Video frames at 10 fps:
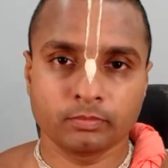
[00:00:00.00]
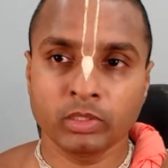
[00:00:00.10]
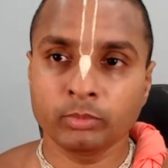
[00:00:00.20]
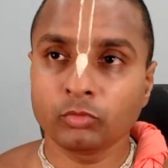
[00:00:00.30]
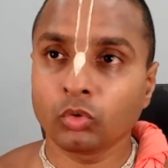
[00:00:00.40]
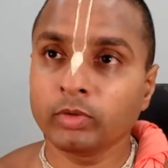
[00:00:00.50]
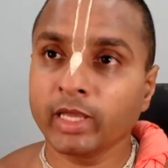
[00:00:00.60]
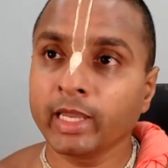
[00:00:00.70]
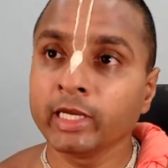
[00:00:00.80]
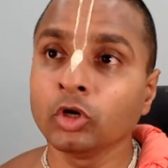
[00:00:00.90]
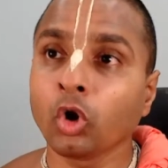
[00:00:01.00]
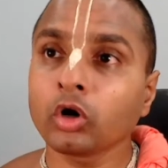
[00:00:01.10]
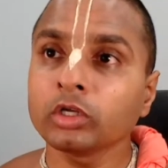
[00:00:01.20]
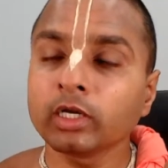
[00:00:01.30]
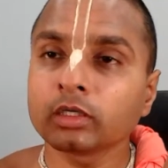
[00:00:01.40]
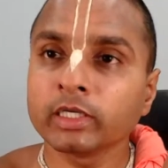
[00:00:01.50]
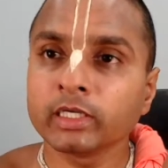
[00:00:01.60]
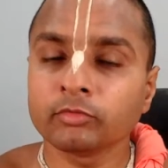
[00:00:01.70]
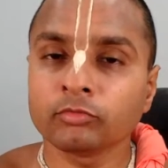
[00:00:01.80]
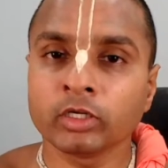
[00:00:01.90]
People won't be inordinately
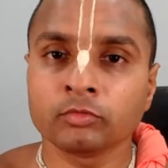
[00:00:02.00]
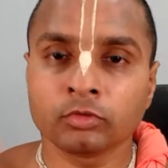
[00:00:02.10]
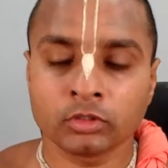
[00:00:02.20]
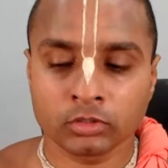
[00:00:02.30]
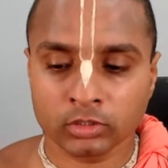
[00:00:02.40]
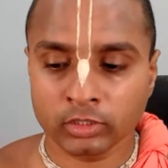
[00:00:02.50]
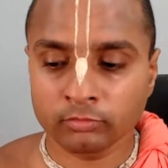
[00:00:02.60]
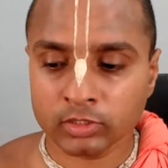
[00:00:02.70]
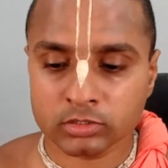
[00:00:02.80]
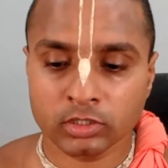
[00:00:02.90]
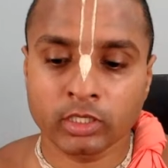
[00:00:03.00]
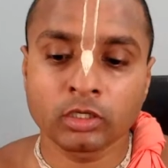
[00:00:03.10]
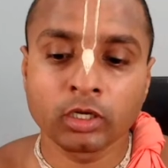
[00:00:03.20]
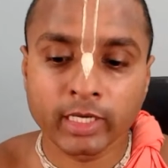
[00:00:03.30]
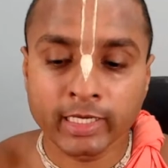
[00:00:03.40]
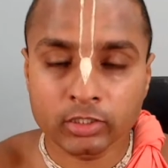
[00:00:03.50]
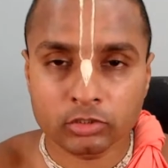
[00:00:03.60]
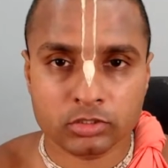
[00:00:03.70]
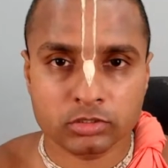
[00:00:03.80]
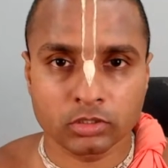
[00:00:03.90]
invested and
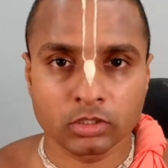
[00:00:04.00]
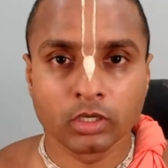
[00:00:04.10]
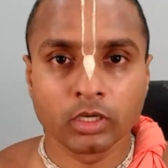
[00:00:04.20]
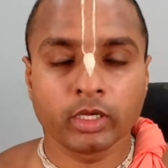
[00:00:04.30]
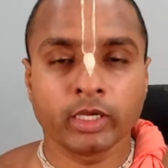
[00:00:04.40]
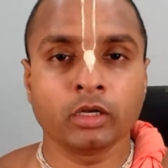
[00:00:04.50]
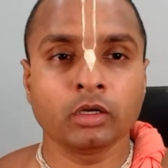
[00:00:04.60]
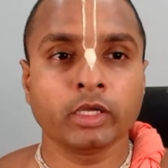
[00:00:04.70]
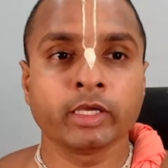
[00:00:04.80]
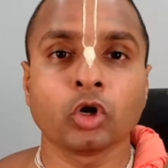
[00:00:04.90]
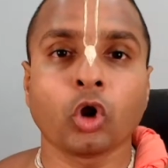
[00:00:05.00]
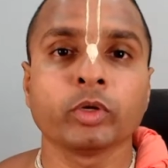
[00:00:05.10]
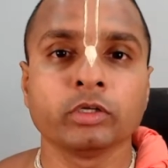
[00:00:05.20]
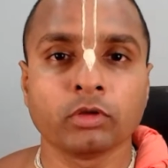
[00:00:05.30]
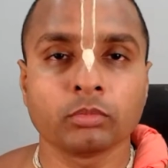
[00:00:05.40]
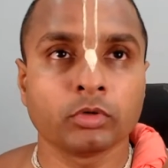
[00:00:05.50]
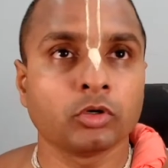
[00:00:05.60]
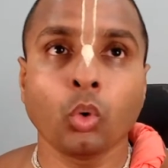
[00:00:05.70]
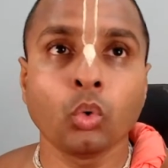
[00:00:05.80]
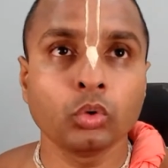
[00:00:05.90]
interested in economic development
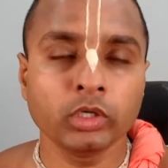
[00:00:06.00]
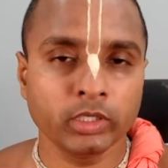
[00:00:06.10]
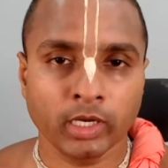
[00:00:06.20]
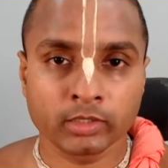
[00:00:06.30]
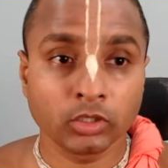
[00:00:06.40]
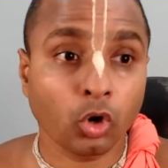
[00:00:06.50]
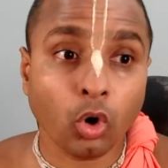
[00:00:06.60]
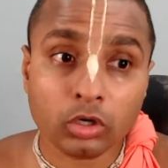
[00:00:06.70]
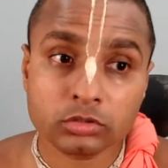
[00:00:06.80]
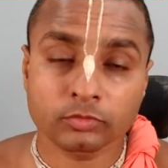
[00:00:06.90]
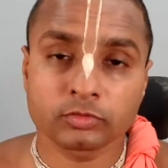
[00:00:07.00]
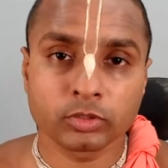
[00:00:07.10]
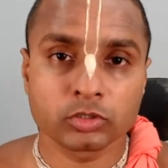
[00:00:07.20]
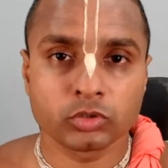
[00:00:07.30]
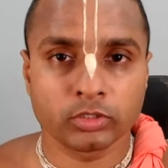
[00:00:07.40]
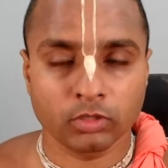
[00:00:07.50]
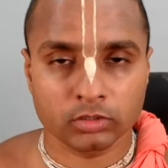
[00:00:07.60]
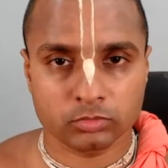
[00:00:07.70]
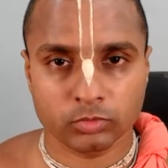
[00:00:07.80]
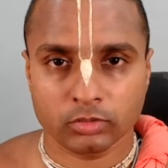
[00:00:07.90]
only at the cost of spiritual
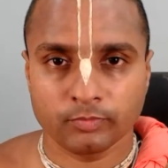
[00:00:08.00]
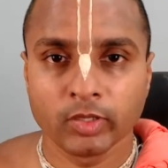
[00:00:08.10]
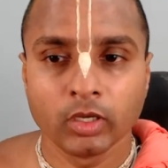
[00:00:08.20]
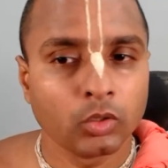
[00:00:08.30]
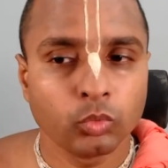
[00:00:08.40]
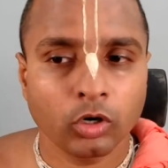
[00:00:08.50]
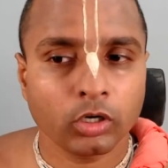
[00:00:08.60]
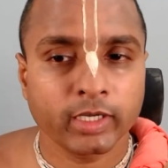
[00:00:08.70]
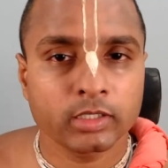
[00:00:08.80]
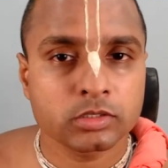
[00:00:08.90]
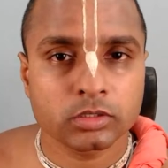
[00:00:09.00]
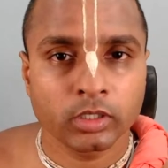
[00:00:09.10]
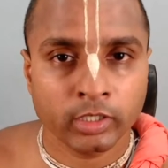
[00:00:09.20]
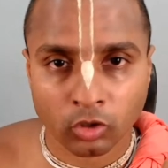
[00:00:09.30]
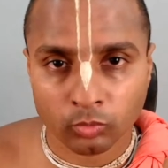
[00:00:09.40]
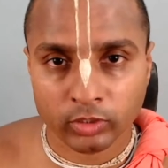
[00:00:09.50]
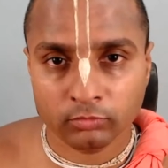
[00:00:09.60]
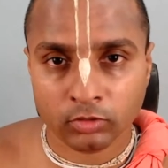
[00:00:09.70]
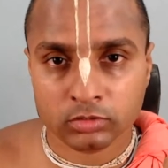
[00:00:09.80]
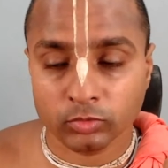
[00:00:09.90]
advancement. We are not against economic
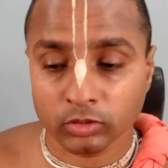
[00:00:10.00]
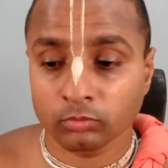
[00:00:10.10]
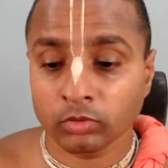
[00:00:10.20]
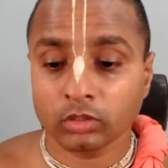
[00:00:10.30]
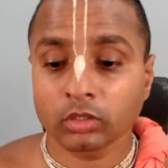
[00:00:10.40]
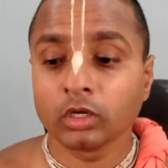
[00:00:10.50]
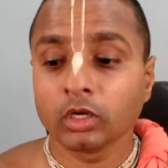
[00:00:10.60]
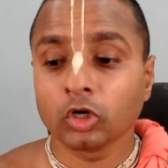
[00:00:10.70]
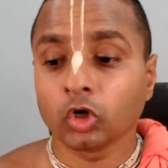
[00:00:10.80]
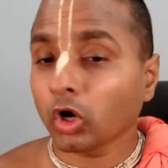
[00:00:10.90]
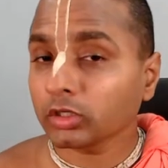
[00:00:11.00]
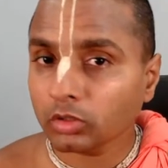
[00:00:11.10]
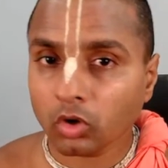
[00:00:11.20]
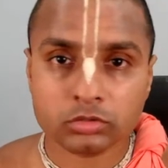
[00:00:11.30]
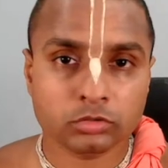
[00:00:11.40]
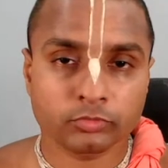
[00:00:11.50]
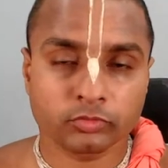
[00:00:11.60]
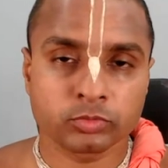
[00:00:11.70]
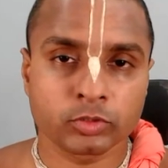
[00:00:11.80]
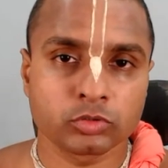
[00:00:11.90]
advancement, but not at the cost of
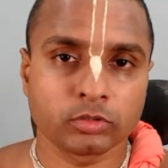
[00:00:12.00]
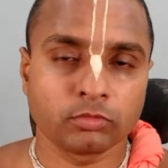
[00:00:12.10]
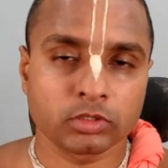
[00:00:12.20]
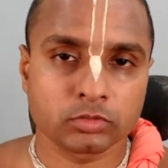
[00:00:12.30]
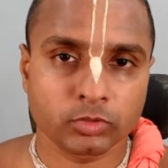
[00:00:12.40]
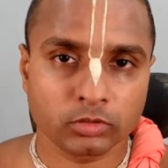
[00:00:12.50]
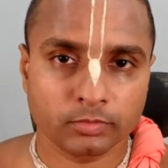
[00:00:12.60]
spiritual advancement.